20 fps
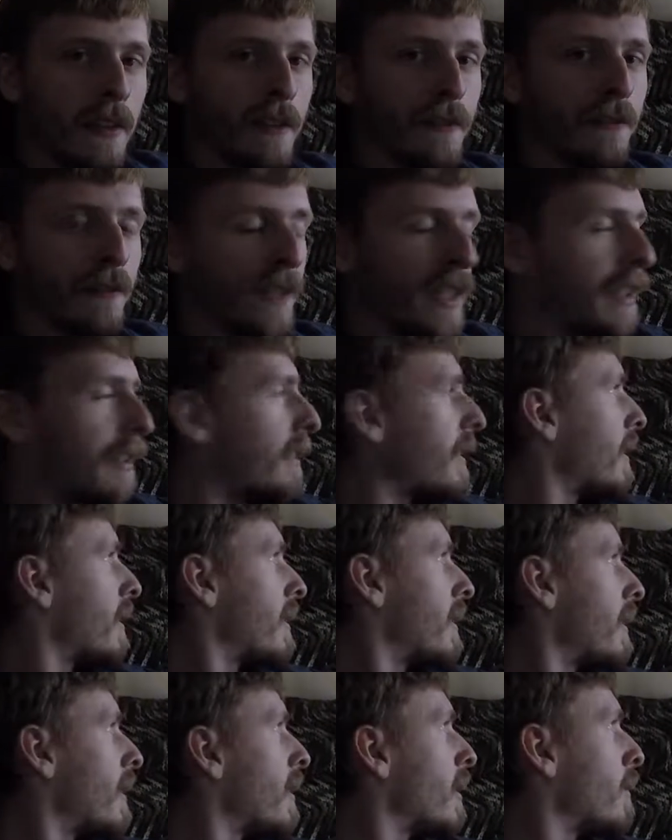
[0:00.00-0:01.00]
visit
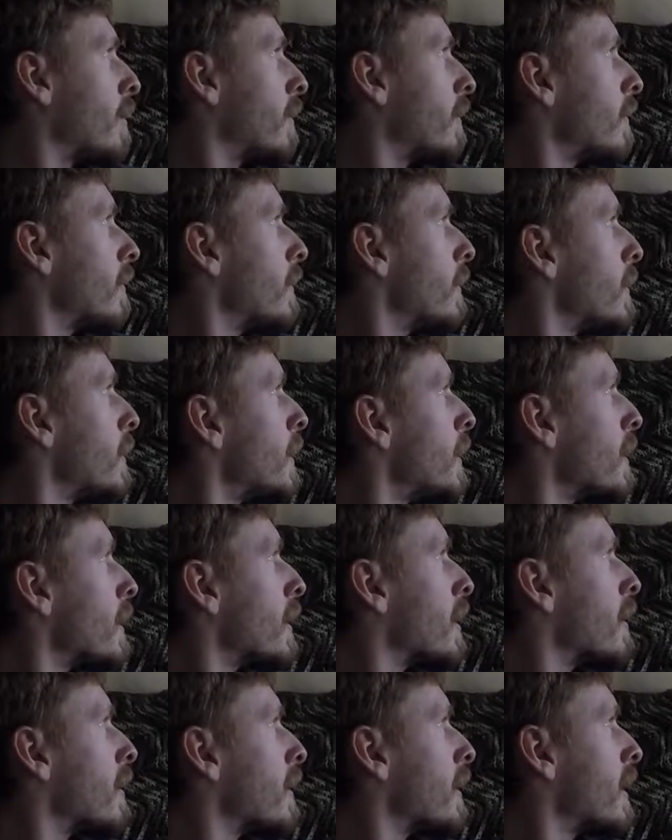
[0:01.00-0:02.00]
him, you
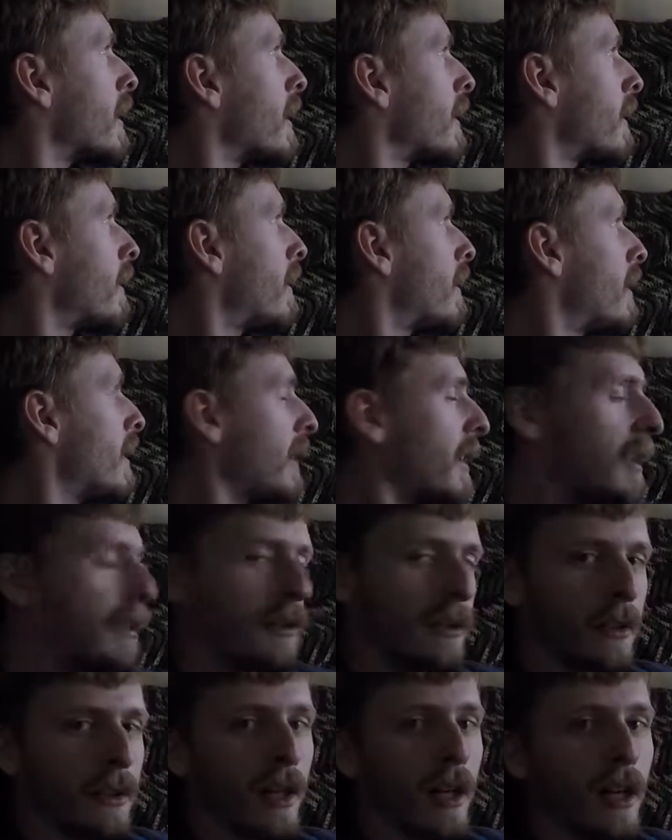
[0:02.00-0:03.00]
know, and they they can
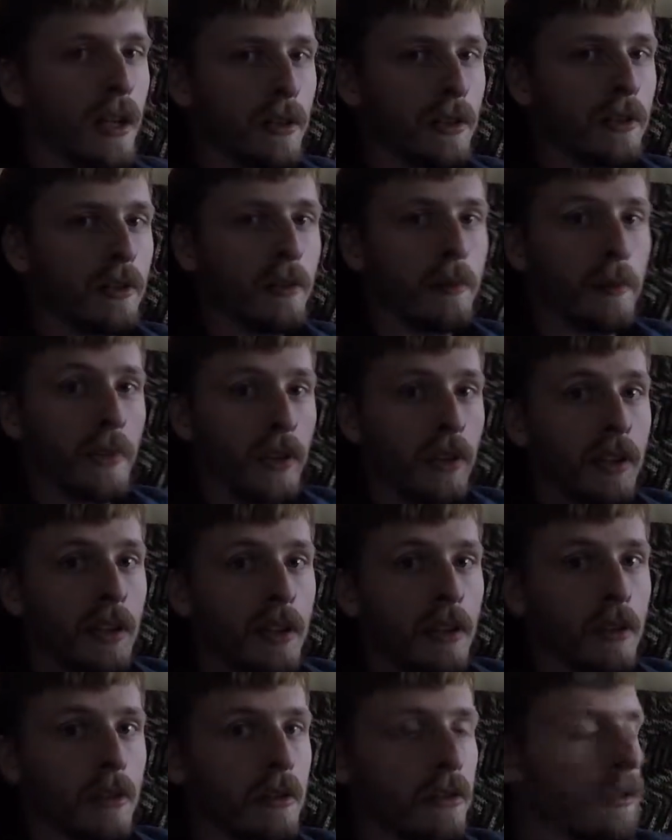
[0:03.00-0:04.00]
talk to him
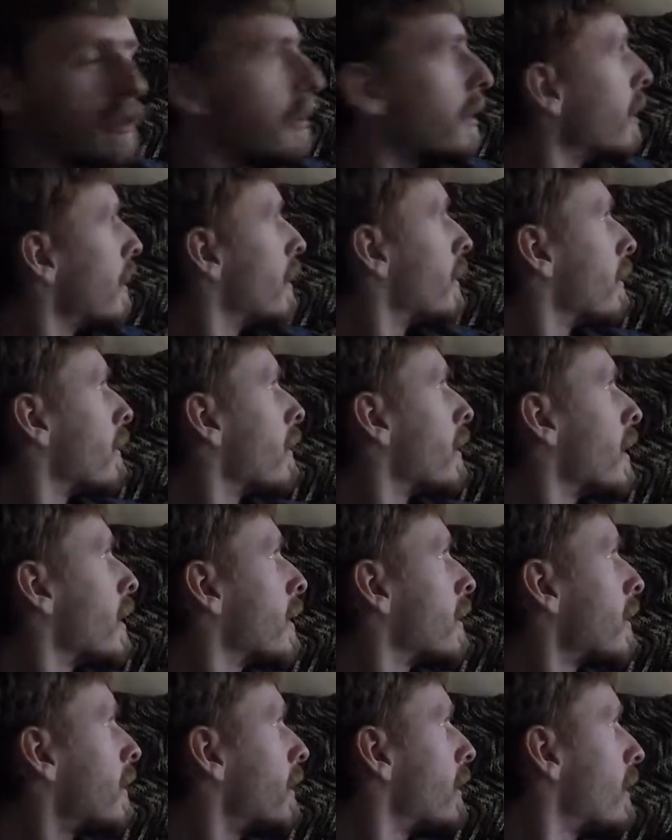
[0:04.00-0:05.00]
still, right?
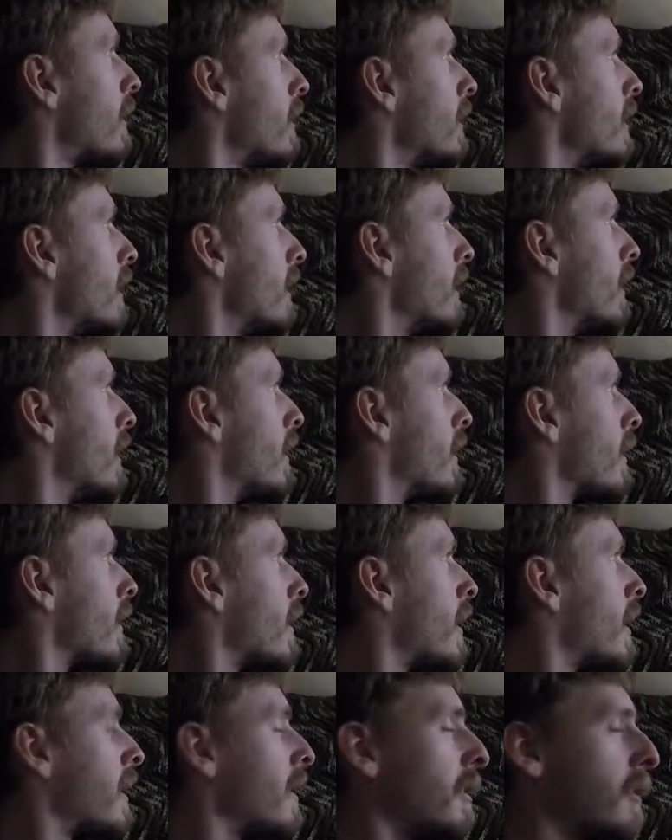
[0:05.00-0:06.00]
Mm-hmm.
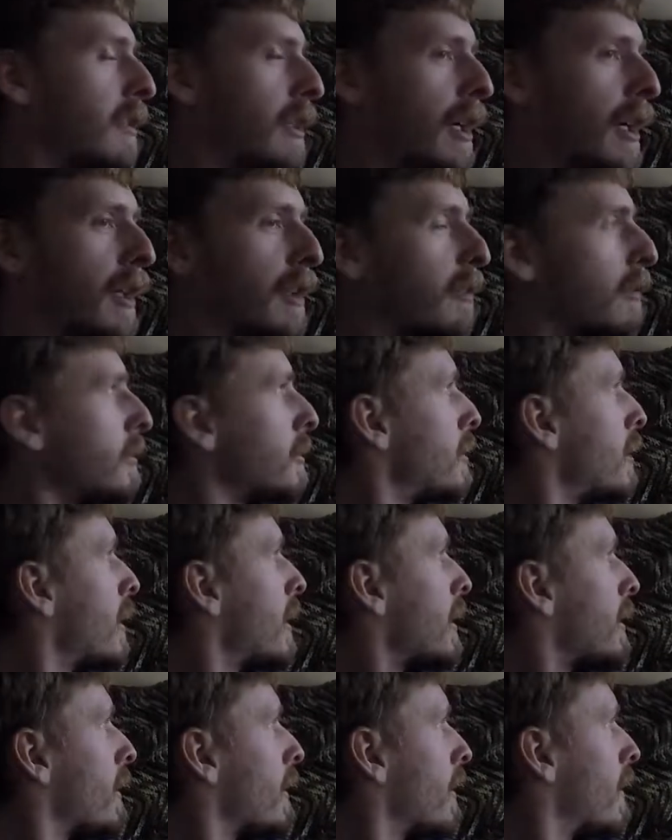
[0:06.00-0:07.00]
Like she
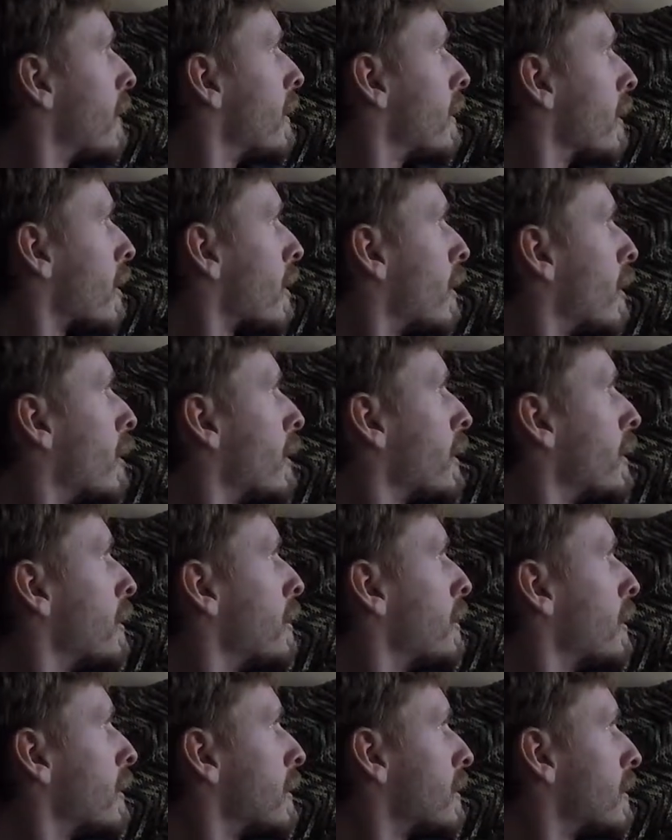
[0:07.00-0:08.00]
can still call you,
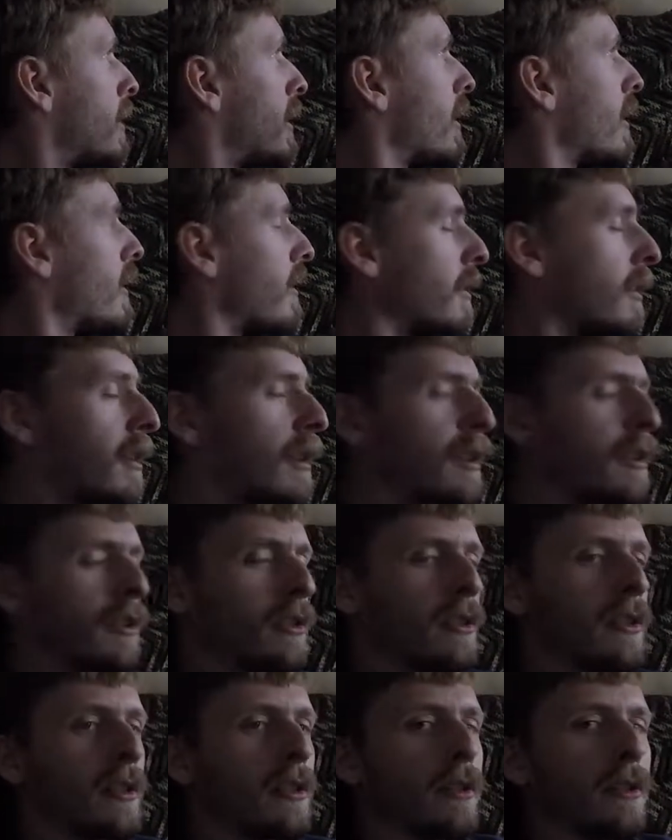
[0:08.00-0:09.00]
and she can talk to
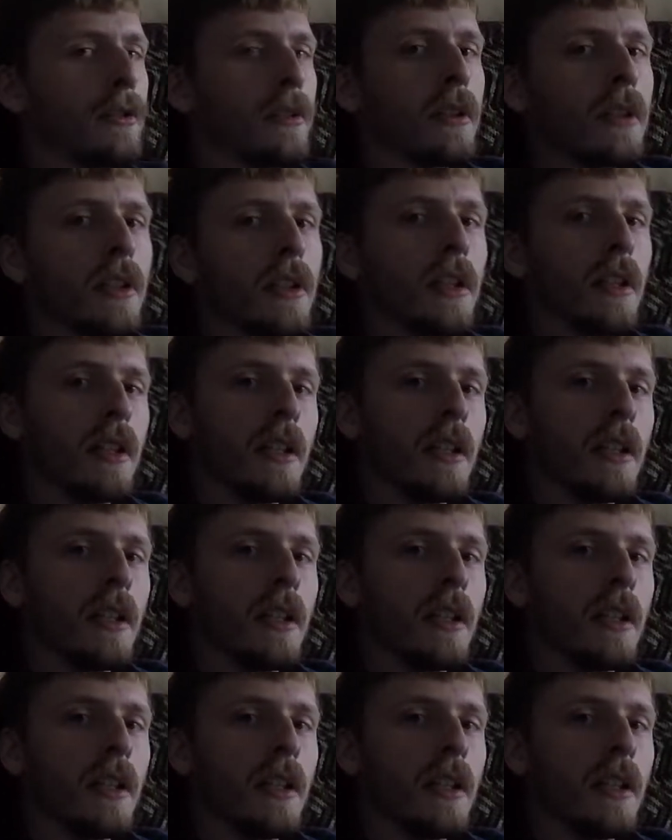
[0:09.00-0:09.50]
you. Of course.